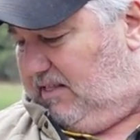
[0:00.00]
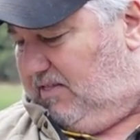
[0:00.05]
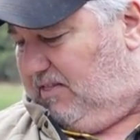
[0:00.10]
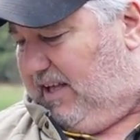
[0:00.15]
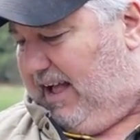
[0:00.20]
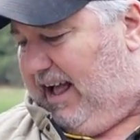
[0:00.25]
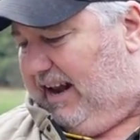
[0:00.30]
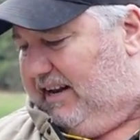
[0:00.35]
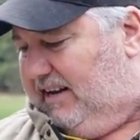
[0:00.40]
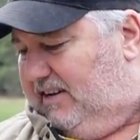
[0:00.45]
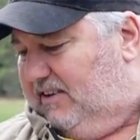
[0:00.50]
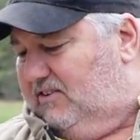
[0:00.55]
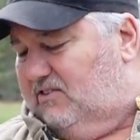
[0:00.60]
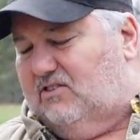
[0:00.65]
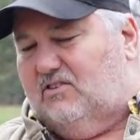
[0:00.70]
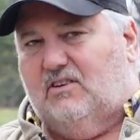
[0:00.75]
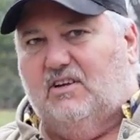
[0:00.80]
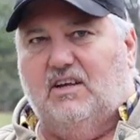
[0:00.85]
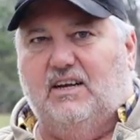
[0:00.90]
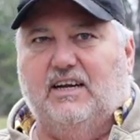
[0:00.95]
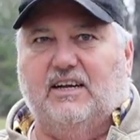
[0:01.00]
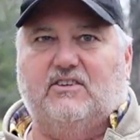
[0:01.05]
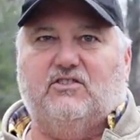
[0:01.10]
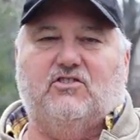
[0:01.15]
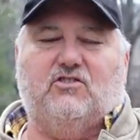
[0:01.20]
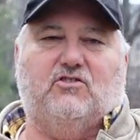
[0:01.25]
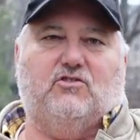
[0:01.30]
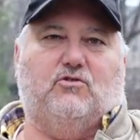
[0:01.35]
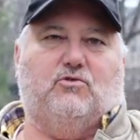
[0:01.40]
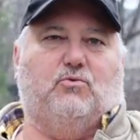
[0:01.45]
That is an
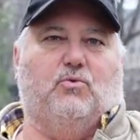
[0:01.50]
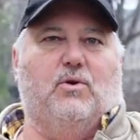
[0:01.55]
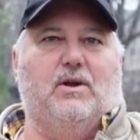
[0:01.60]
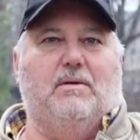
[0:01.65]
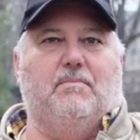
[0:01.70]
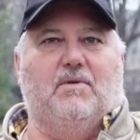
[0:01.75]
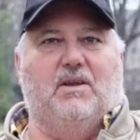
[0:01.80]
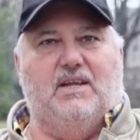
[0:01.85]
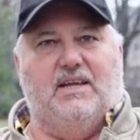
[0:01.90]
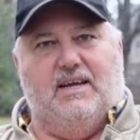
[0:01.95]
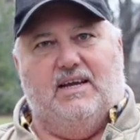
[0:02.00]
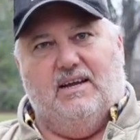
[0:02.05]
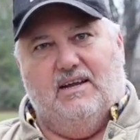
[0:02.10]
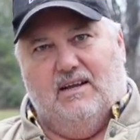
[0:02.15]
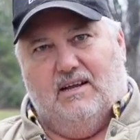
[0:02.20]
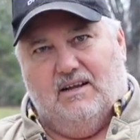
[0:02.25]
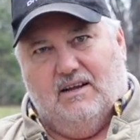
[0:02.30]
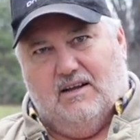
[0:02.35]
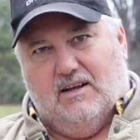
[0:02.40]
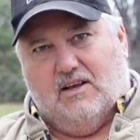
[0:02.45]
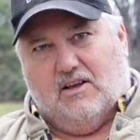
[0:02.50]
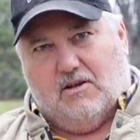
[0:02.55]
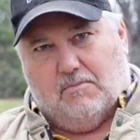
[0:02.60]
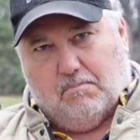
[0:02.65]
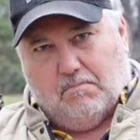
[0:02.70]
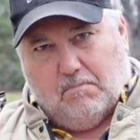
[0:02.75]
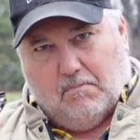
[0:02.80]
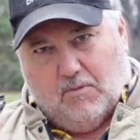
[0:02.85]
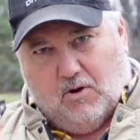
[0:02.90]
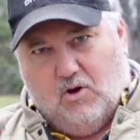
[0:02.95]
extremely
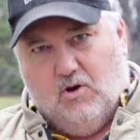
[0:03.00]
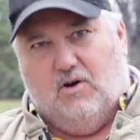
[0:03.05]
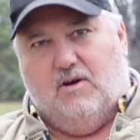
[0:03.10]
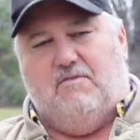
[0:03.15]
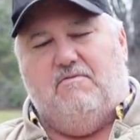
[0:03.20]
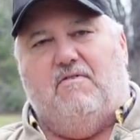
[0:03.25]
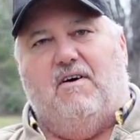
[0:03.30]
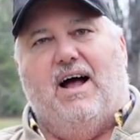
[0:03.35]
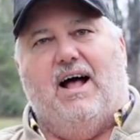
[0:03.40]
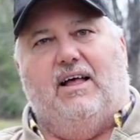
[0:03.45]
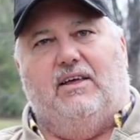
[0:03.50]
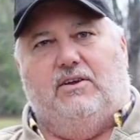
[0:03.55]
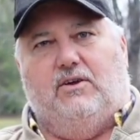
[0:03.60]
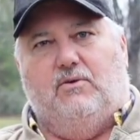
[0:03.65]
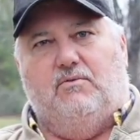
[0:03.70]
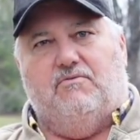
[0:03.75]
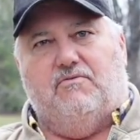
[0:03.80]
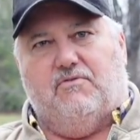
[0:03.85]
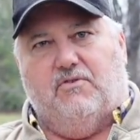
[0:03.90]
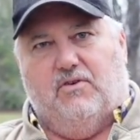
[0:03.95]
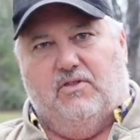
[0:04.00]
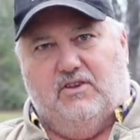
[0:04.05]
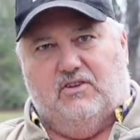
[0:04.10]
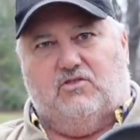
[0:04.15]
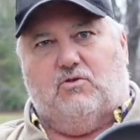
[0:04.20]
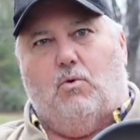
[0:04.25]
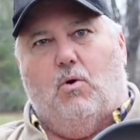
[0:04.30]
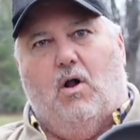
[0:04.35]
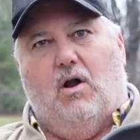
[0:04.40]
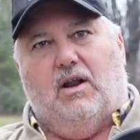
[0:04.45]
good value for
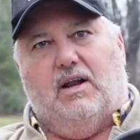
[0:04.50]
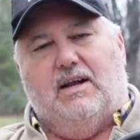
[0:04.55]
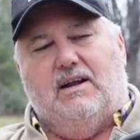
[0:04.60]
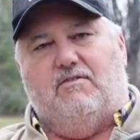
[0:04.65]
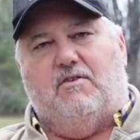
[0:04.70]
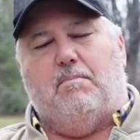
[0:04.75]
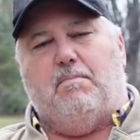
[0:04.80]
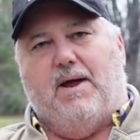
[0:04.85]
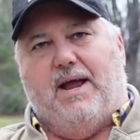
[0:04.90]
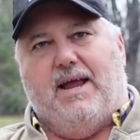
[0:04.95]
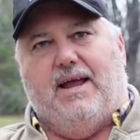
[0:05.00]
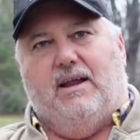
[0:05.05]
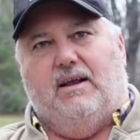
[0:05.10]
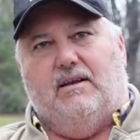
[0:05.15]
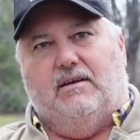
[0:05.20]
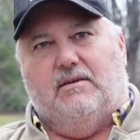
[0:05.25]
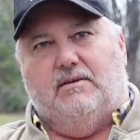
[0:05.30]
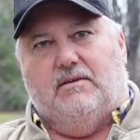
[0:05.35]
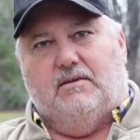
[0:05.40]
this quality of a pan.